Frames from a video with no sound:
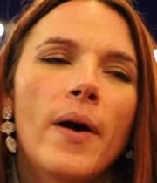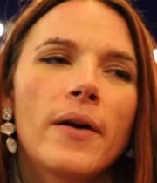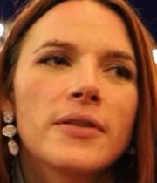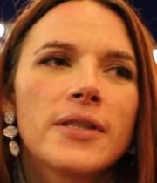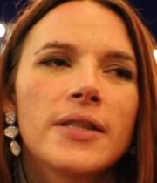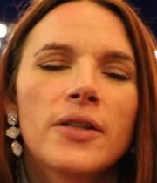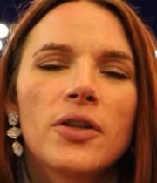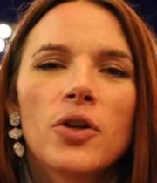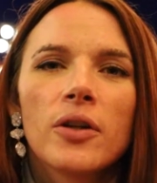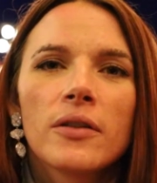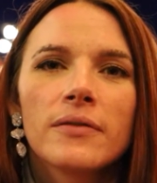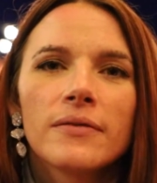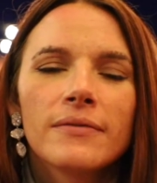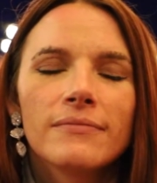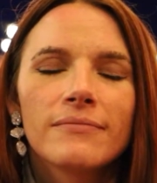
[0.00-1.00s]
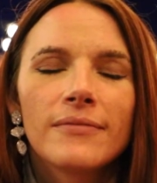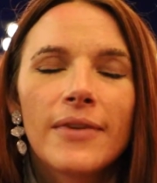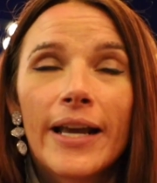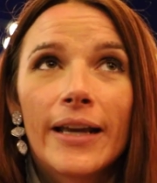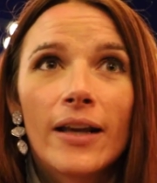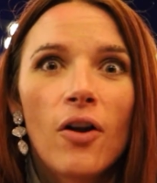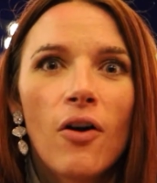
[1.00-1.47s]
out to dinner
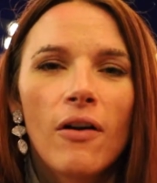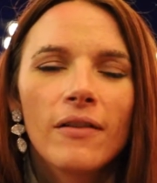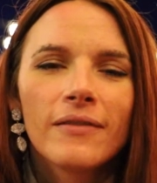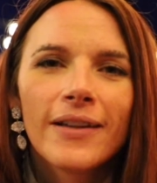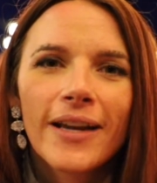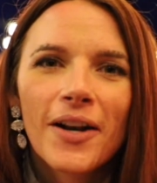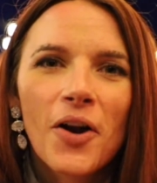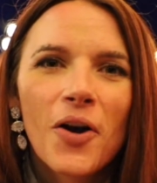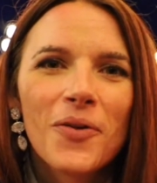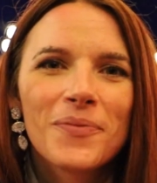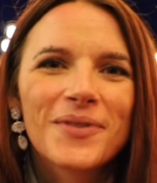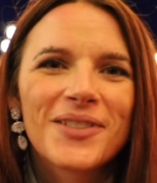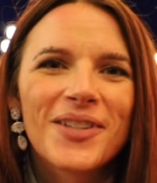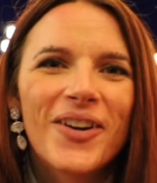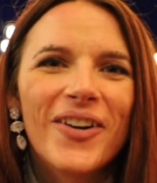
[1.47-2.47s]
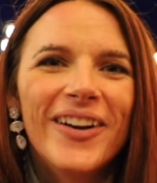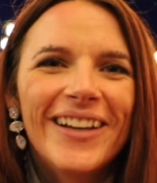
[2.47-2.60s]
like at all at home. So